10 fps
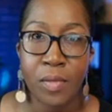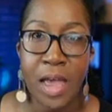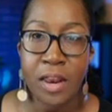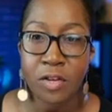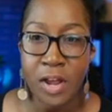
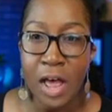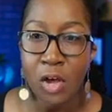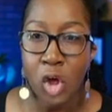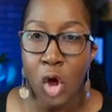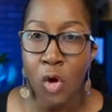And the child
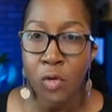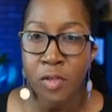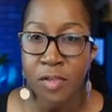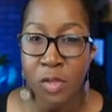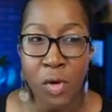goes
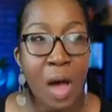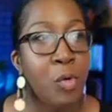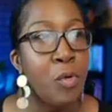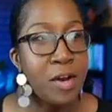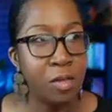and says, well, I'm going
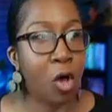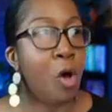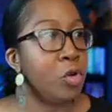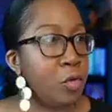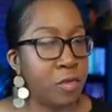to practice on
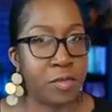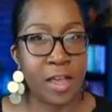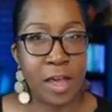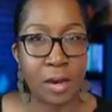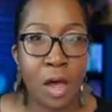whole notes
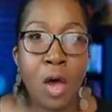instead.